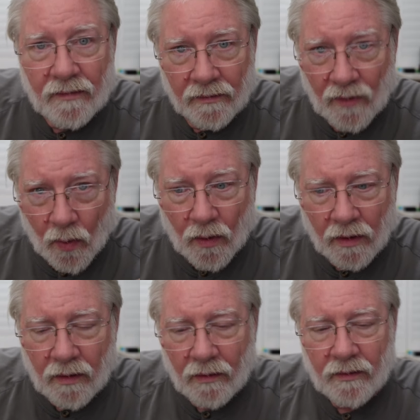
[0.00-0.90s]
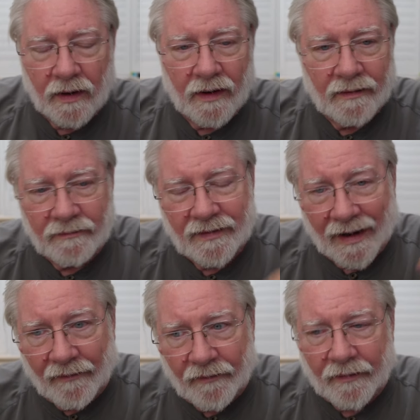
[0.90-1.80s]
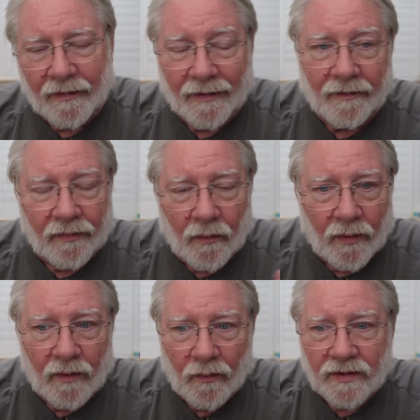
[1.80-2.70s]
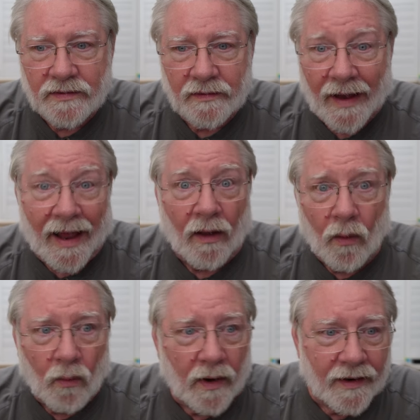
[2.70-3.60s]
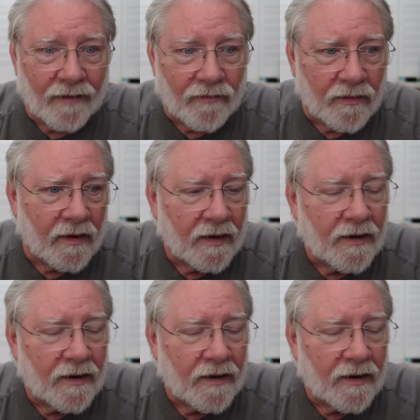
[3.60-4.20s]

Lower, okay? Down there. I don't know which L, whatever.